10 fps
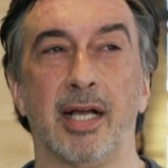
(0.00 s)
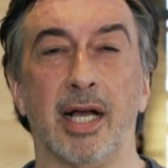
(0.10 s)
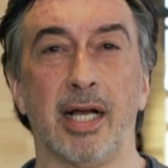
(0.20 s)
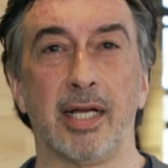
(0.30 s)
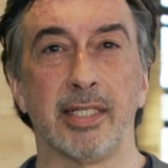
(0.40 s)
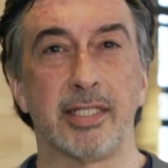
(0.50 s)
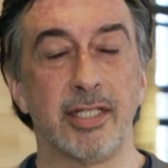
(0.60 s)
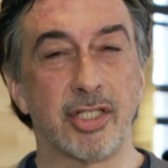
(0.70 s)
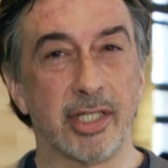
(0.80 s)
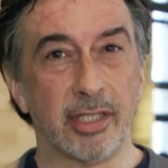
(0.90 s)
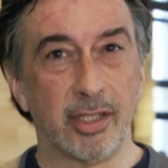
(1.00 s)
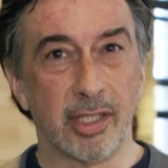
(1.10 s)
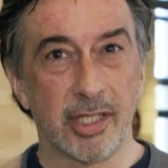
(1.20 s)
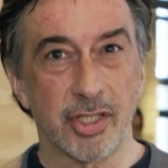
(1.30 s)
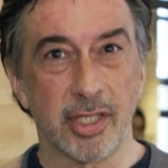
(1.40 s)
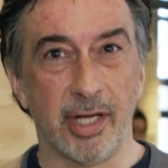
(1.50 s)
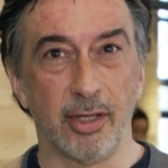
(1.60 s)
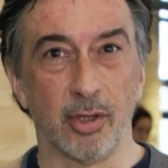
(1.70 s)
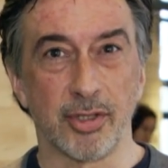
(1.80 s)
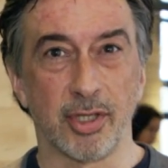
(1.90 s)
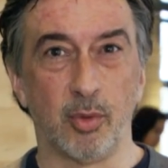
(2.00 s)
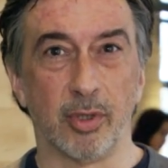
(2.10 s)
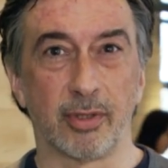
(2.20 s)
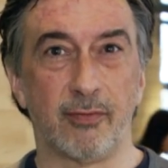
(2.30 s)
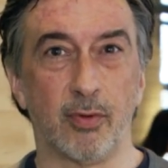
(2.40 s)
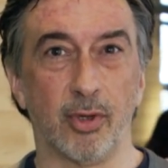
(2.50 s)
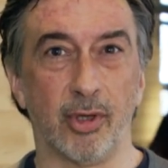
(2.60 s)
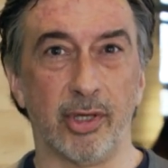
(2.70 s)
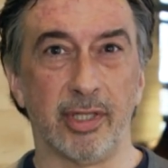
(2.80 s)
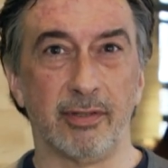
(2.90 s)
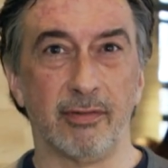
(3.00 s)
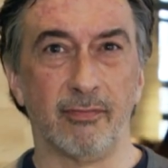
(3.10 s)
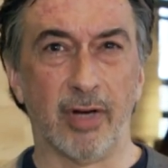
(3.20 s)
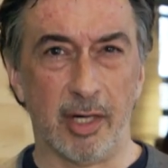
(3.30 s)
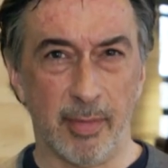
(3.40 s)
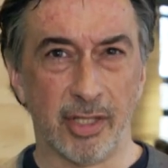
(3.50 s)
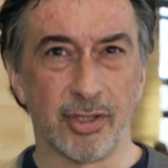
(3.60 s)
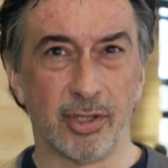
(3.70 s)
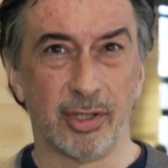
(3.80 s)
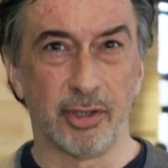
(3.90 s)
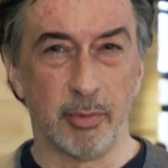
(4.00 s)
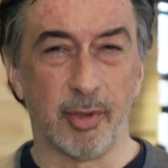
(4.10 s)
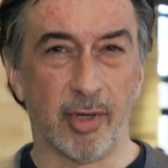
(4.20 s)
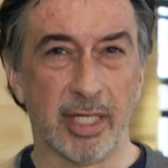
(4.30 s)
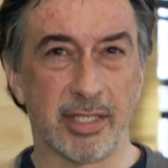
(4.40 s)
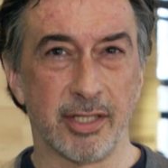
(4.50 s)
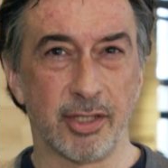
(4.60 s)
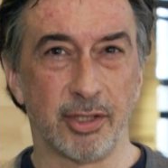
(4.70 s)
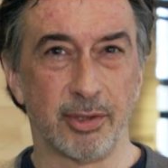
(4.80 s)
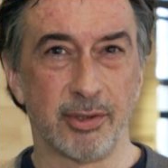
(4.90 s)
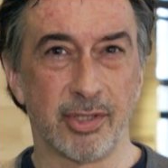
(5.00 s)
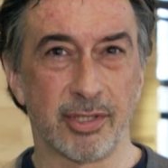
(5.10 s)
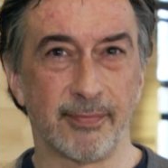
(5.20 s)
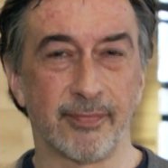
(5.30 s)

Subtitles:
I teach English, and I also work for environmental human rights issues.